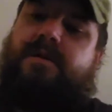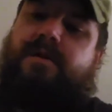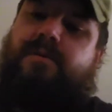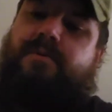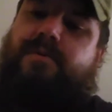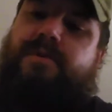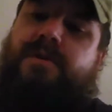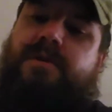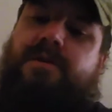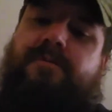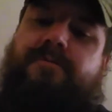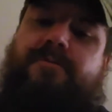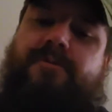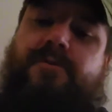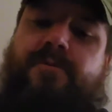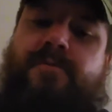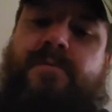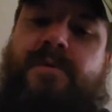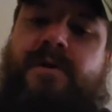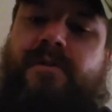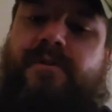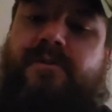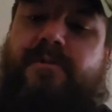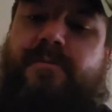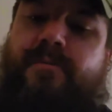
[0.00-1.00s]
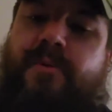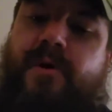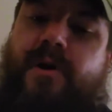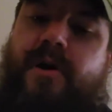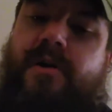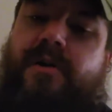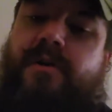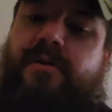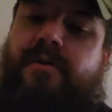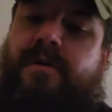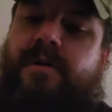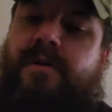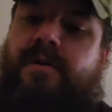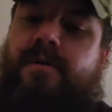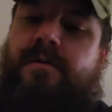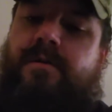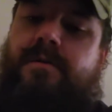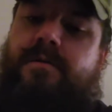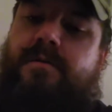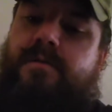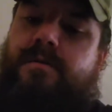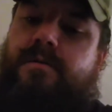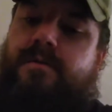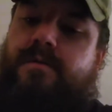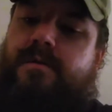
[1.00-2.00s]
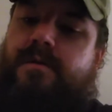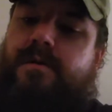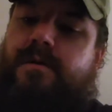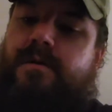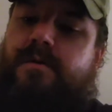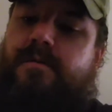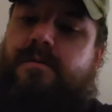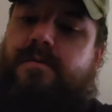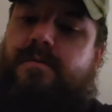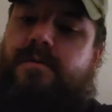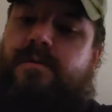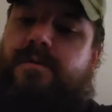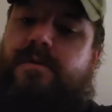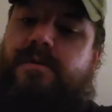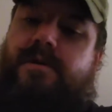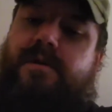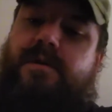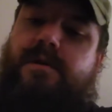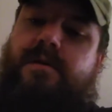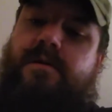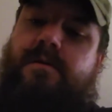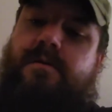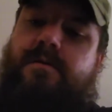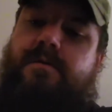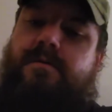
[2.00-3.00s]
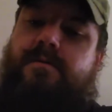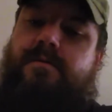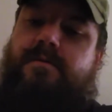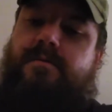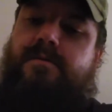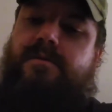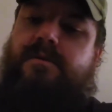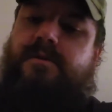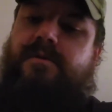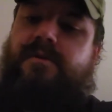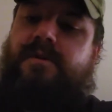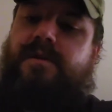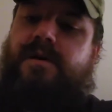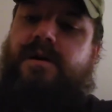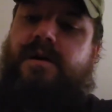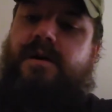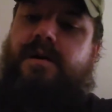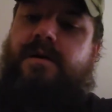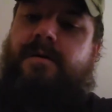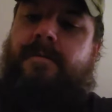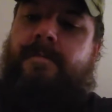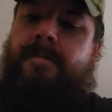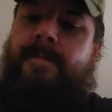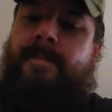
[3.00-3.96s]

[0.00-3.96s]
within a few months of partnering with this guy,